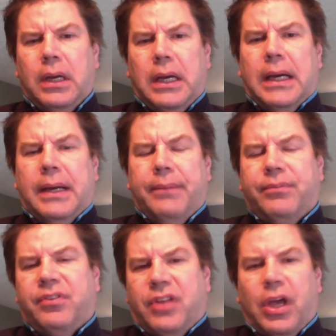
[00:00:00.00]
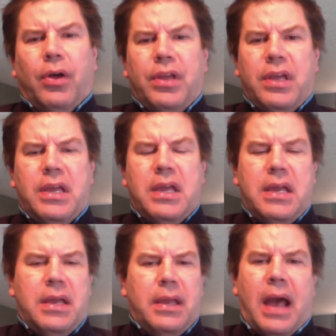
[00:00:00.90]
uh, still,
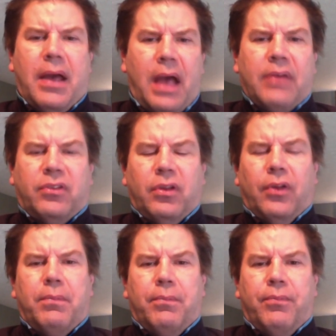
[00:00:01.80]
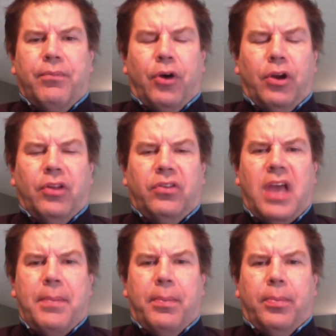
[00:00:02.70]
he, I, I still think Vernon's
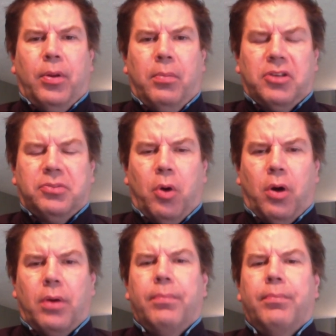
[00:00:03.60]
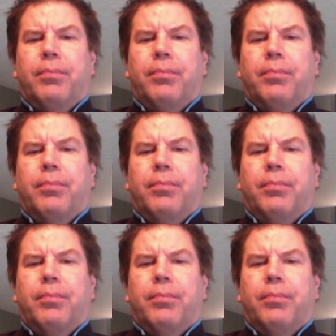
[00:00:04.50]
capable of much more.